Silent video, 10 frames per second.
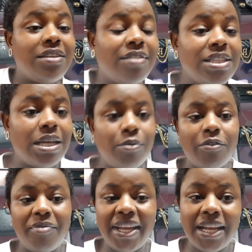Even some
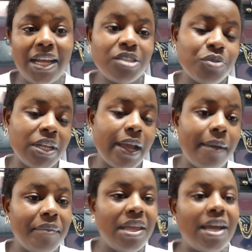of my clients will
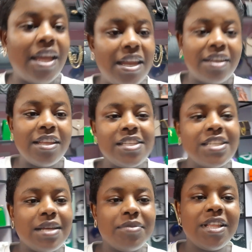come here and they
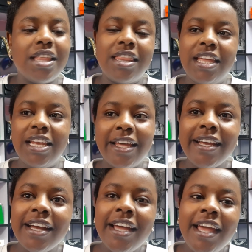see something that they
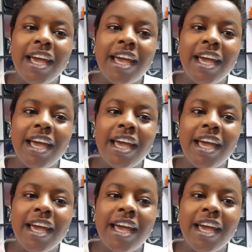like.